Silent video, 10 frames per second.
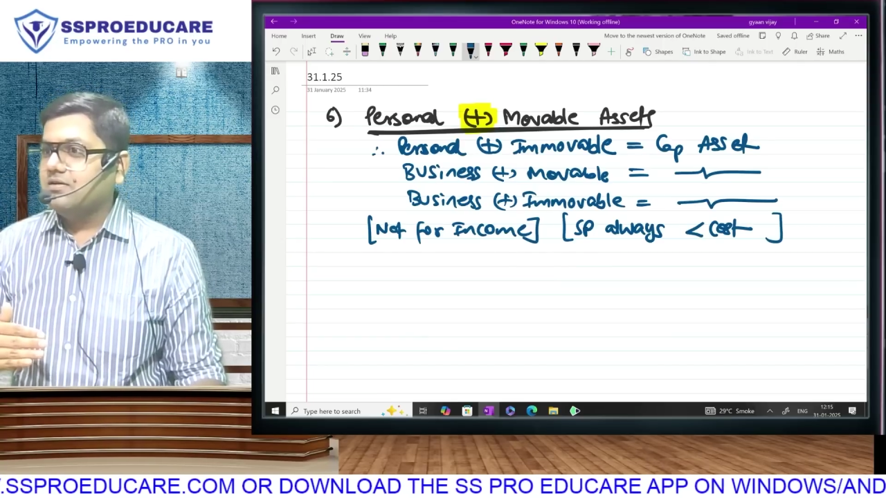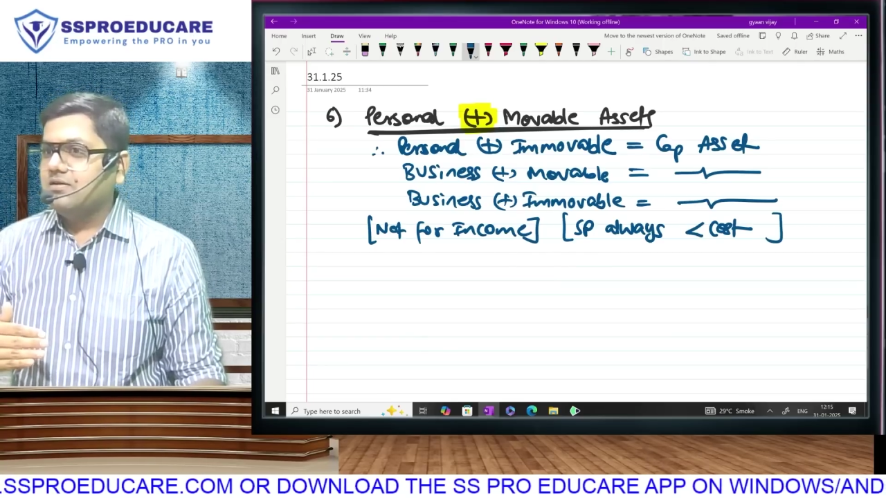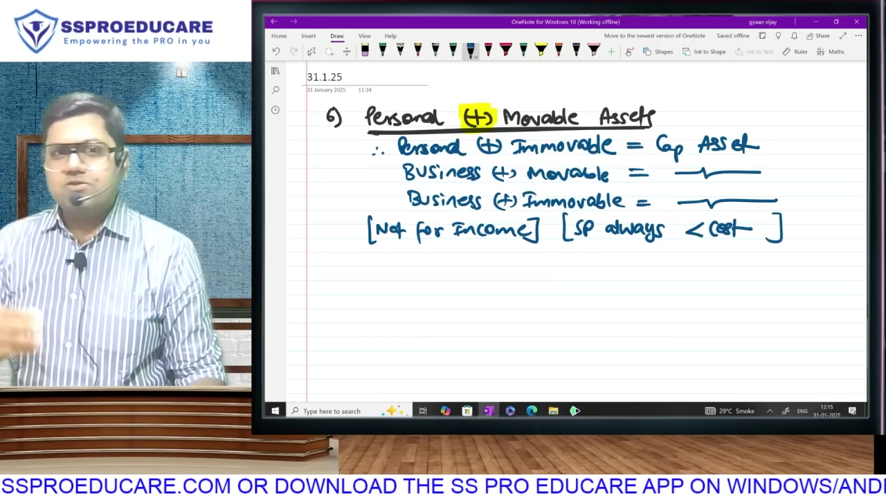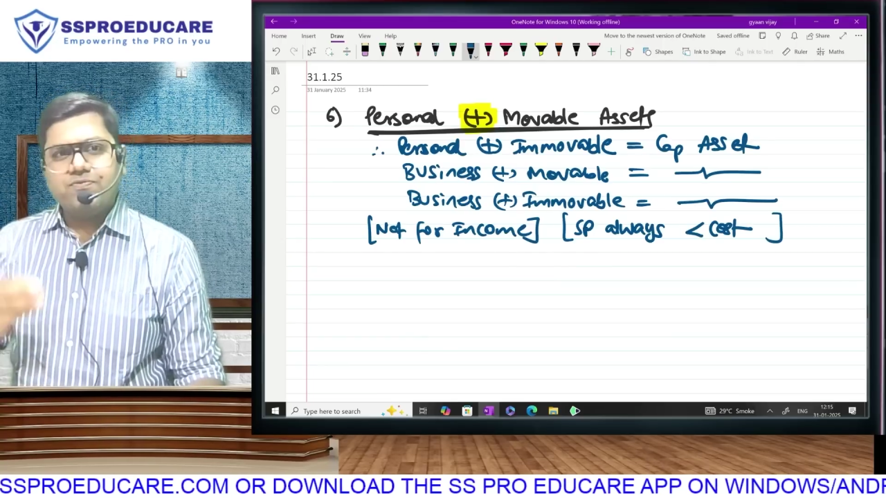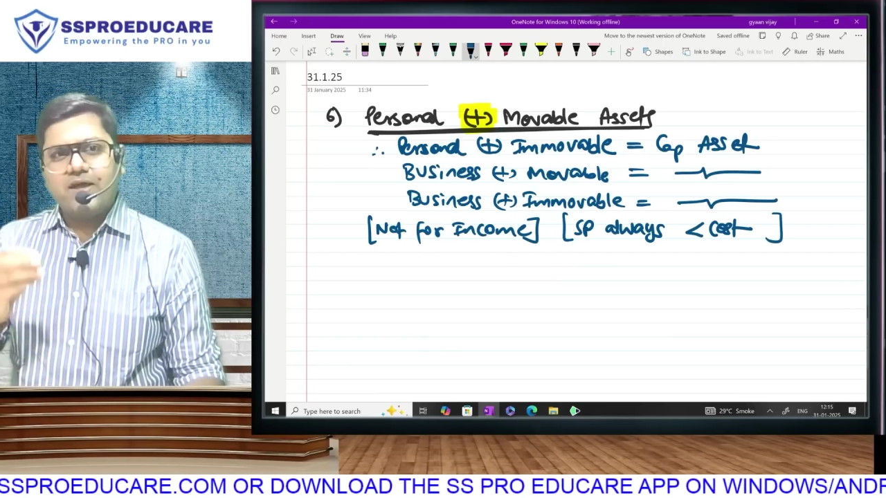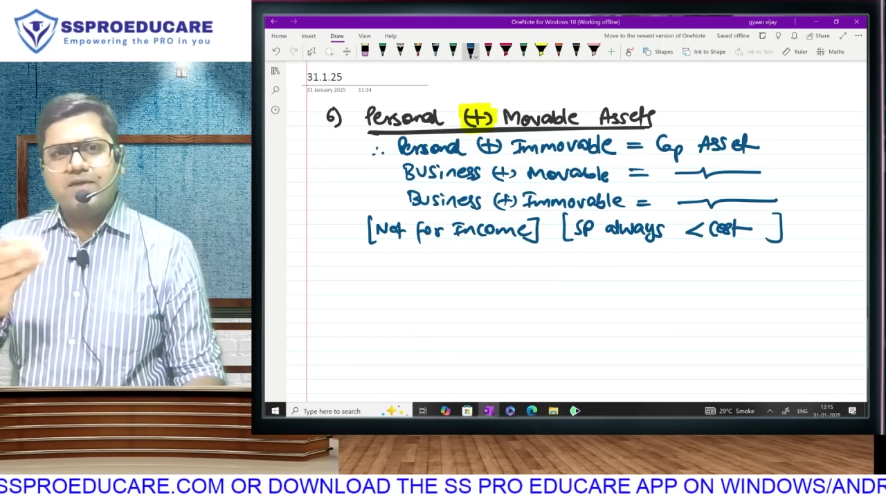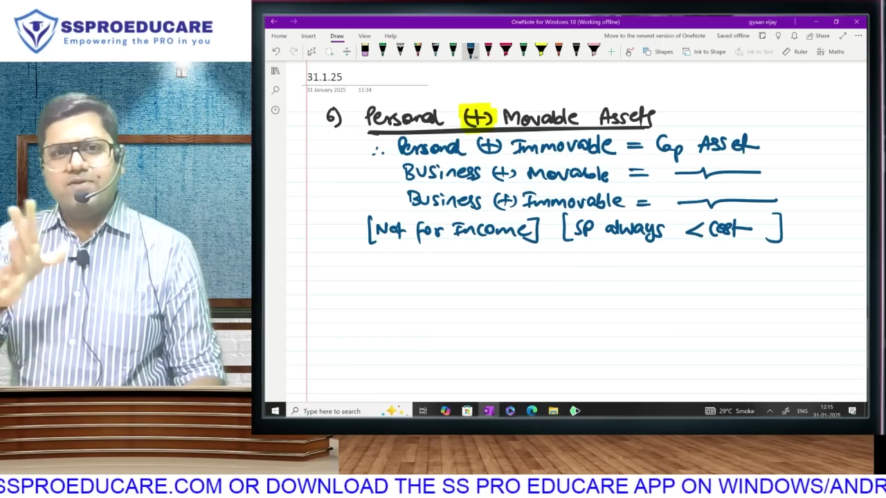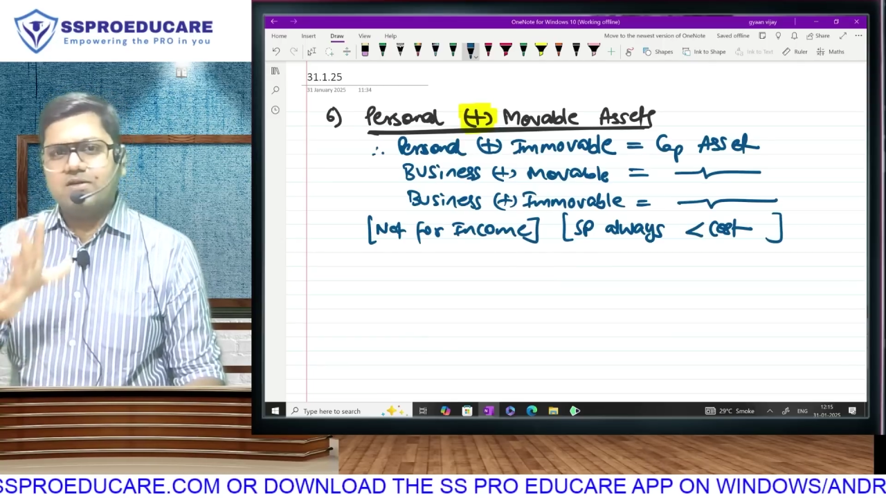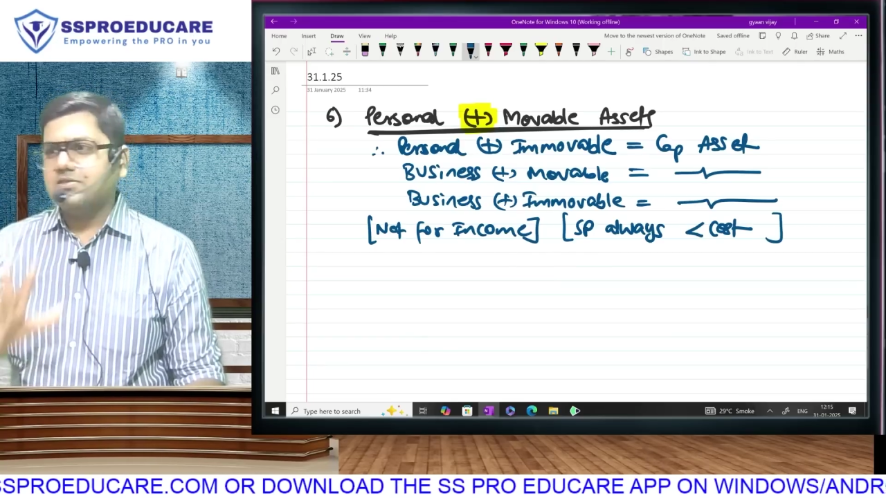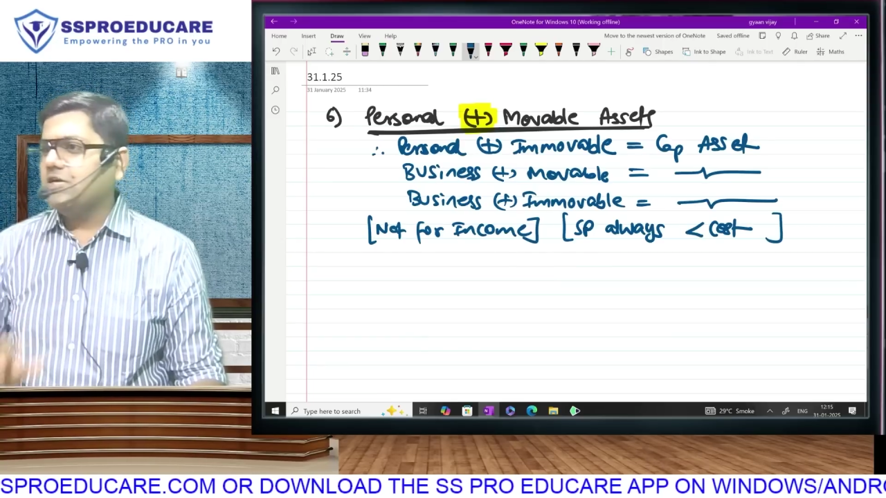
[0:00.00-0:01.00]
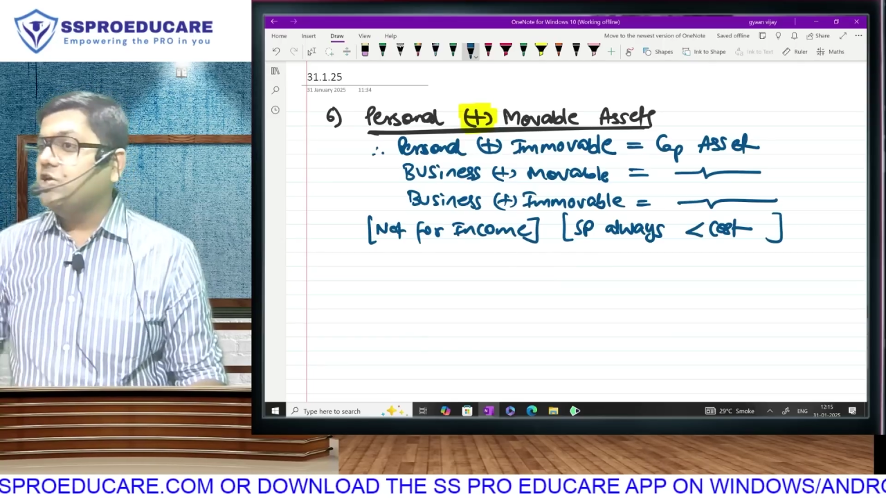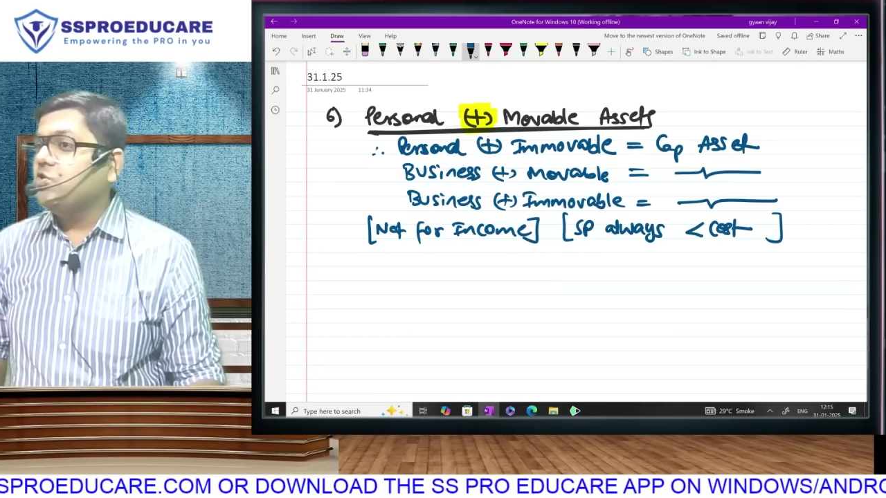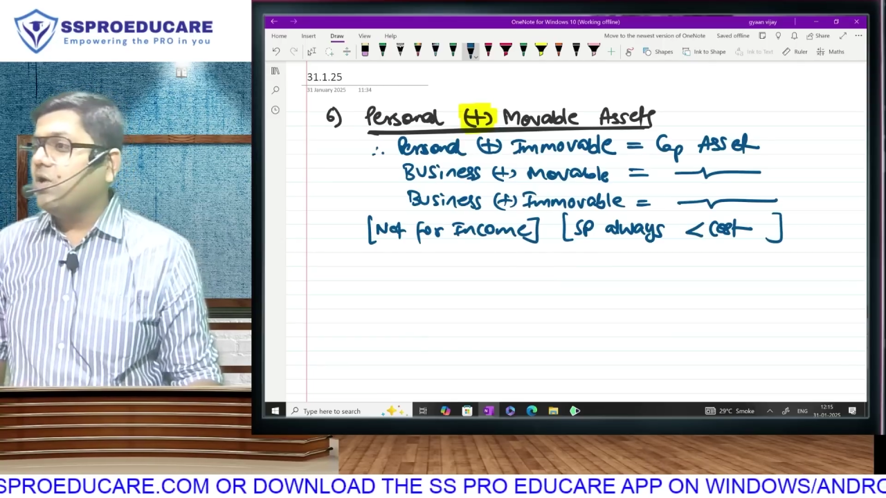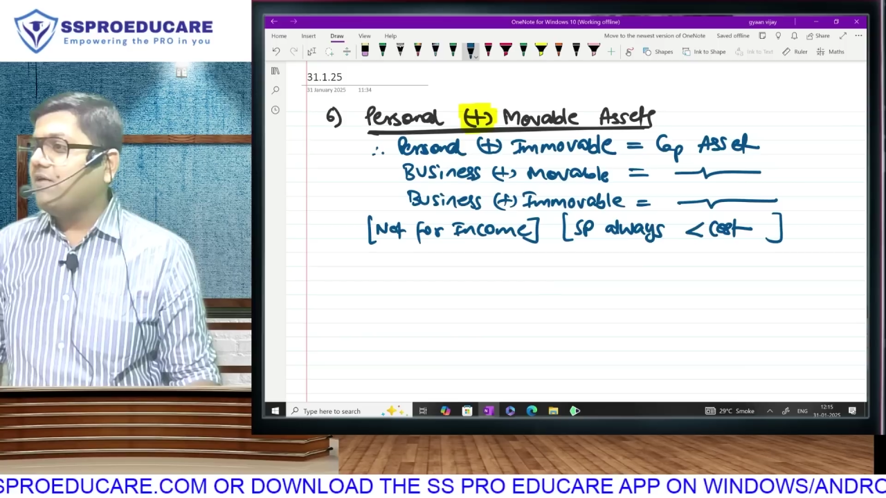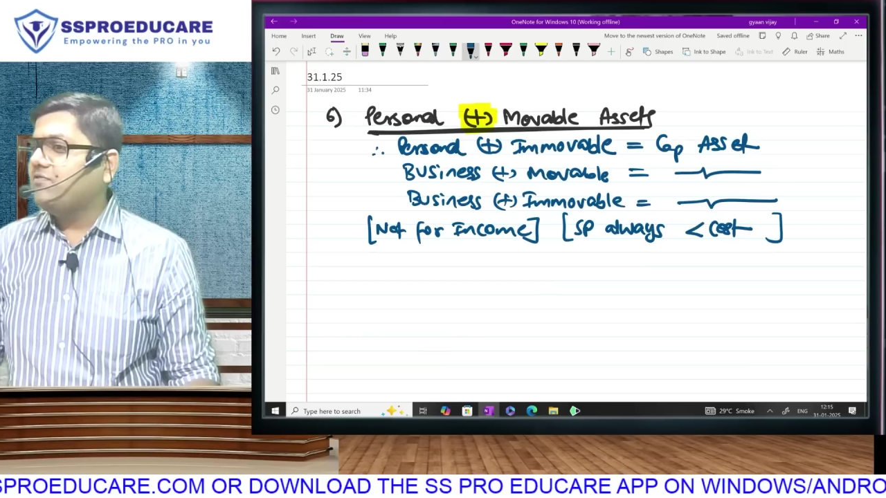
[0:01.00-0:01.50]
So 5 years you have